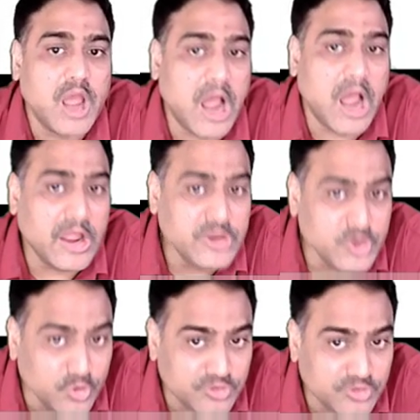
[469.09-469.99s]
I
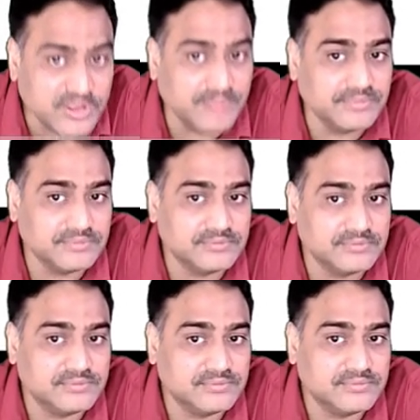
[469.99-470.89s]
use them,
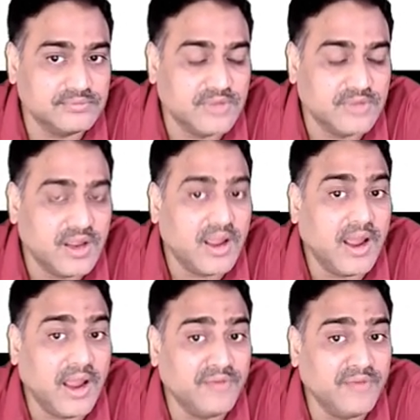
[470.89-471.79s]

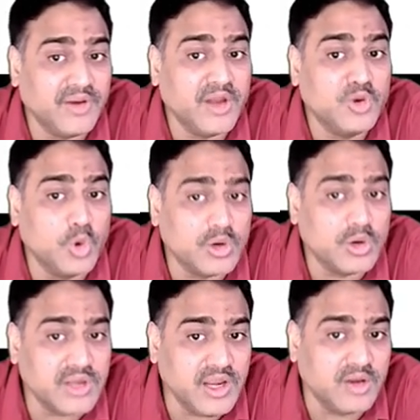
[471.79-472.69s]
and when I don't
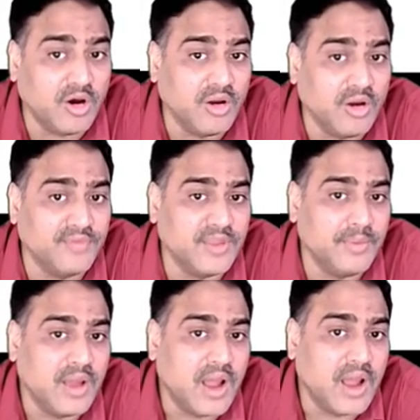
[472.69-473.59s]
need all of them,